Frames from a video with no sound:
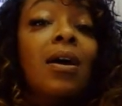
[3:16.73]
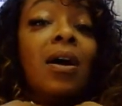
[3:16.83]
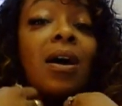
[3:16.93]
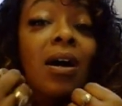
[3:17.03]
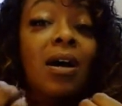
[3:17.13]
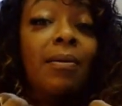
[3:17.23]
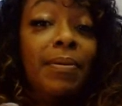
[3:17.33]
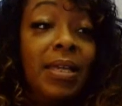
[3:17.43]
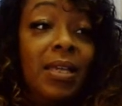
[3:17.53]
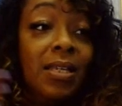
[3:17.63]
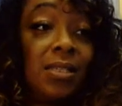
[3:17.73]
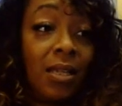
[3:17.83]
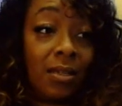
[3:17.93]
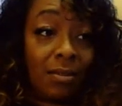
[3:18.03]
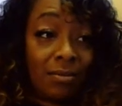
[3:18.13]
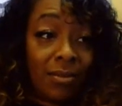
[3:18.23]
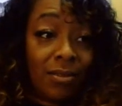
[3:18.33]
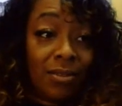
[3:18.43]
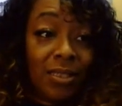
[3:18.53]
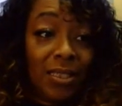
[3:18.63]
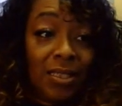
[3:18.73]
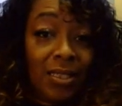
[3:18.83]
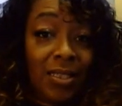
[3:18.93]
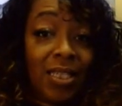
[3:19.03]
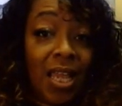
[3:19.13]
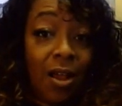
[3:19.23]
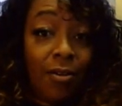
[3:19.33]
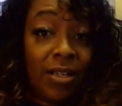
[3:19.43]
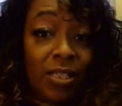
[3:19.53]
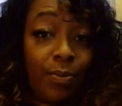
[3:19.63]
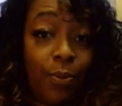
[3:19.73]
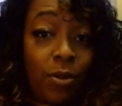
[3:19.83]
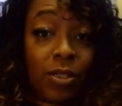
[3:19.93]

hub is TRS Support